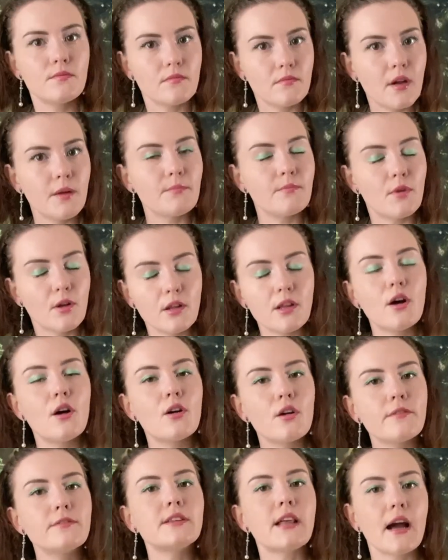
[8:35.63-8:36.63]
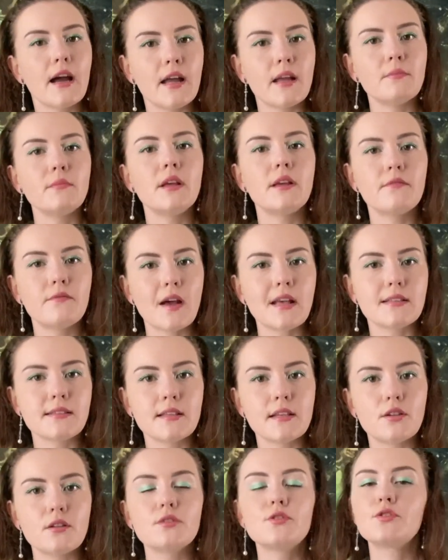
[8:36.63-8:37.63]
and a lot of time
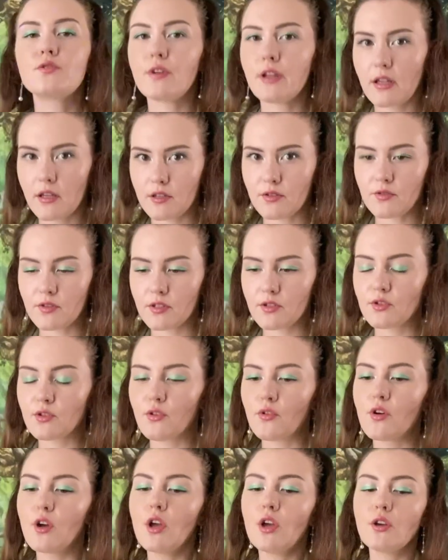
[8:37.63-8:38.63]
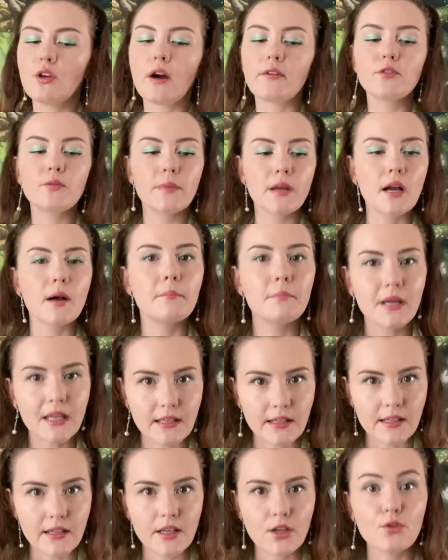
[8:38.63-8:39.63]
invested on Sri Yantra. So you have to be
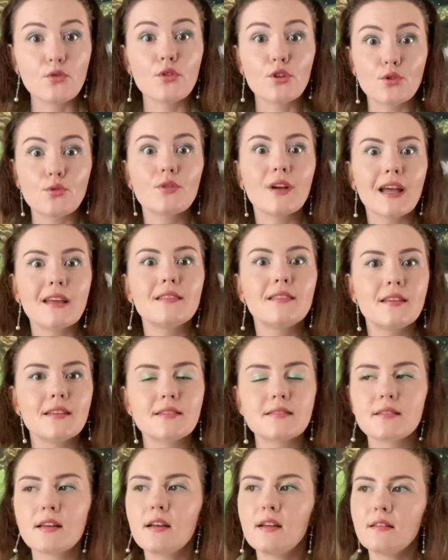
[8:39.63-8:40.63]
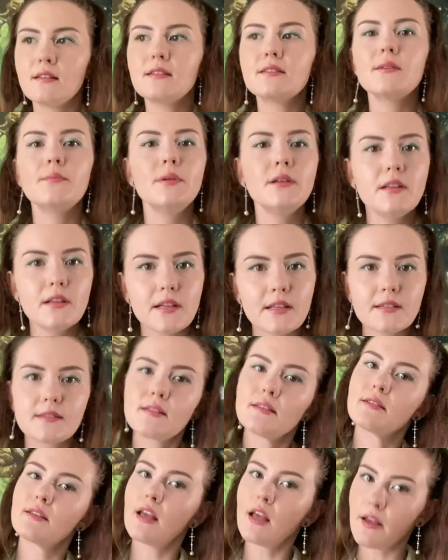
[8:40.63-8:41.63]
committed in order to get these abilities,
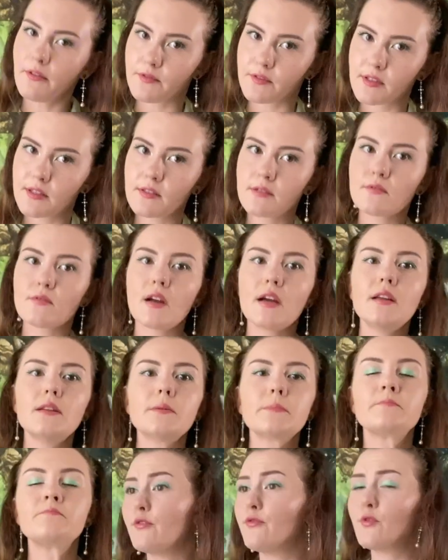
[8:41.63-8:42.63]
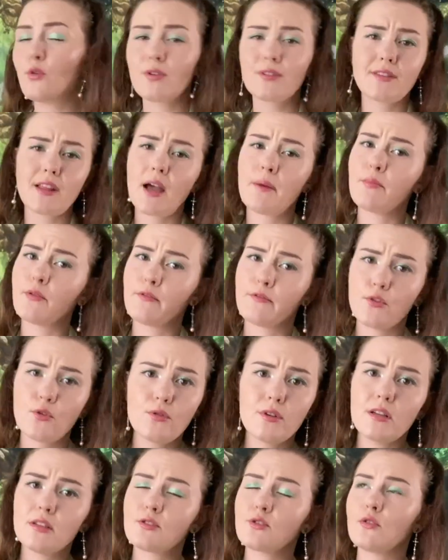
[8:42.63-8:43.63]
these gifts, right? Fourth type of view,
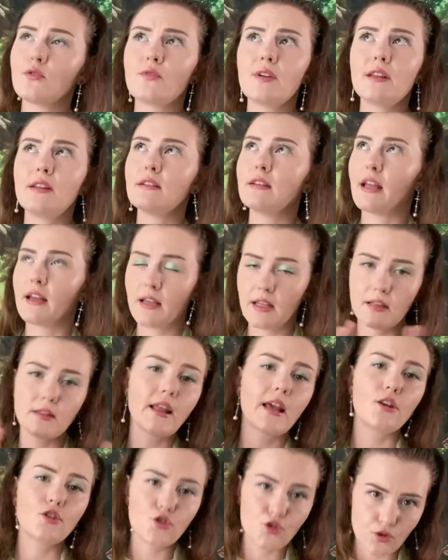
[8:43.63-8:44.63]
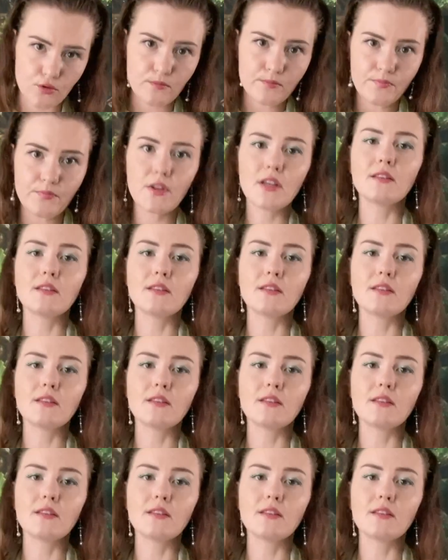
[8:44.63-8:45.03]
it's already like it takes you.